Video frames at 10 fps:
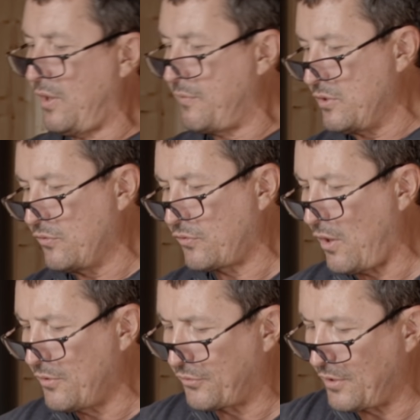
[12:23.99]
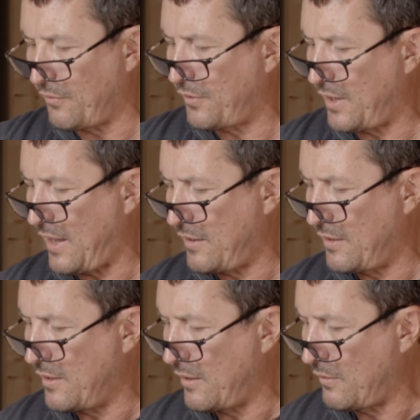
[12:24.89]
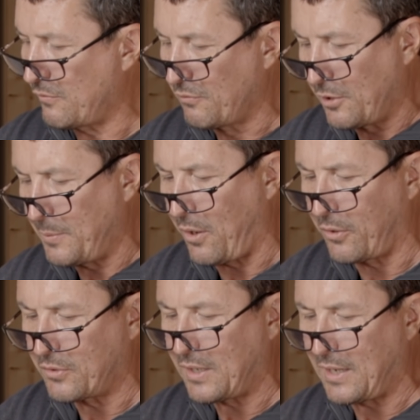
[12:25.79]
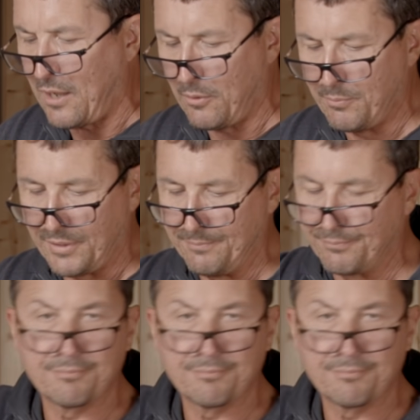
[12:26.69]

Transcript: I mean, you saw all the stuff that I had in there. It was a little bit hard to get out, but